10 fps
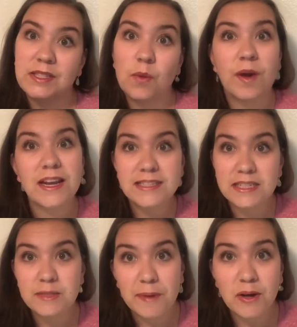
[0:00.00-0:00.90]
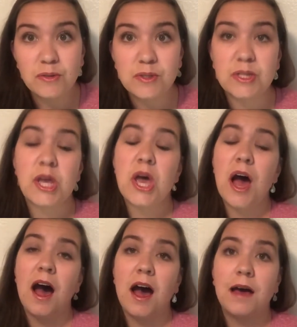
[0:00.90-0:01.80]
So when it's exposed
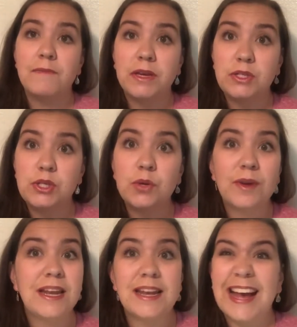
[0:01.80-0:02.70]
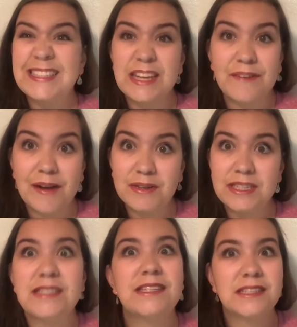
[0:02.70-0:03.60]
to any nasty
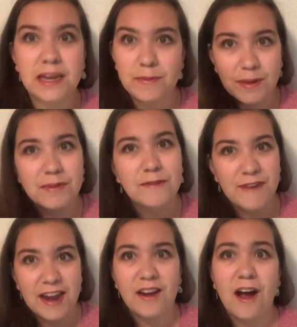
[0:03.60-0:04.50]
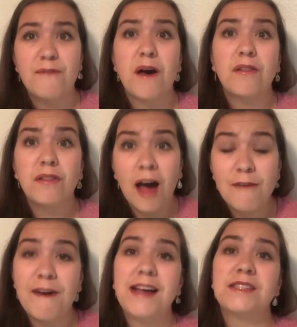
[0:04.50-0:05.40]
viruses, it's going to be able to fight it off a lot
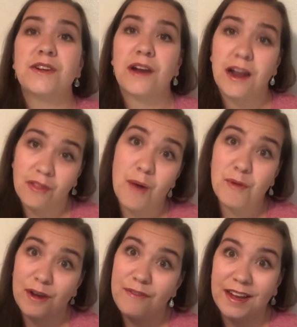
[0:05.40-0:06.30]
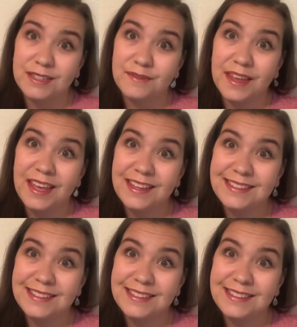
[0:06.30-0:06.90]
faster and a lot more effectively.